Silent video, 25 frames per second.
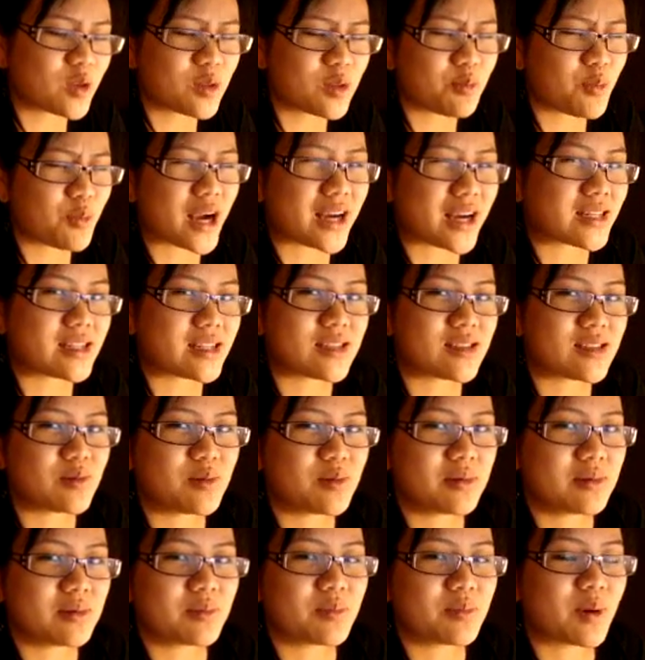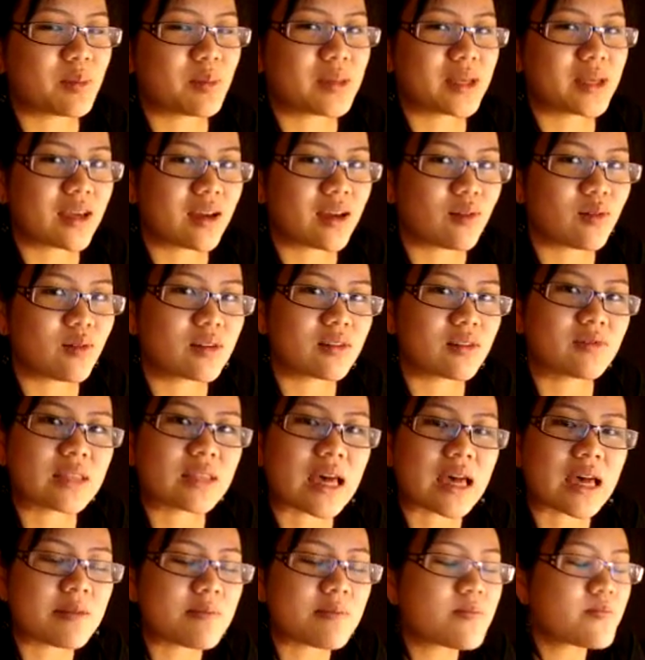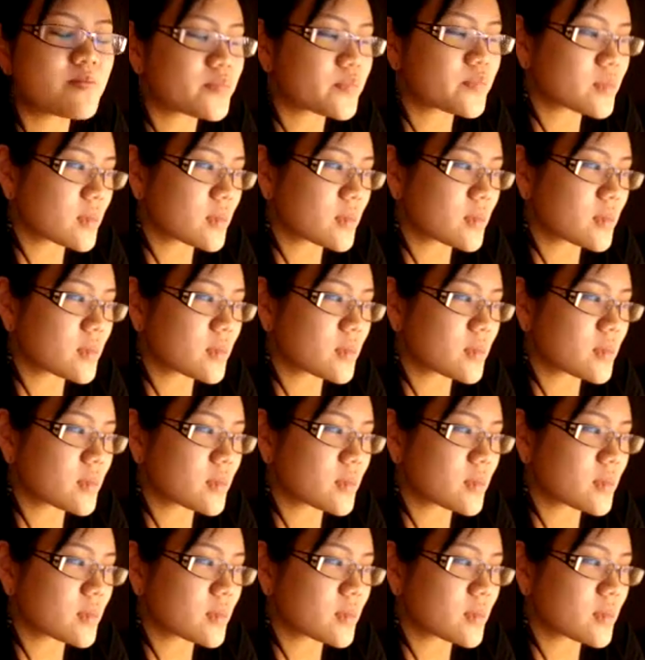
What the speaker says: With practice, you can probably get rid of that.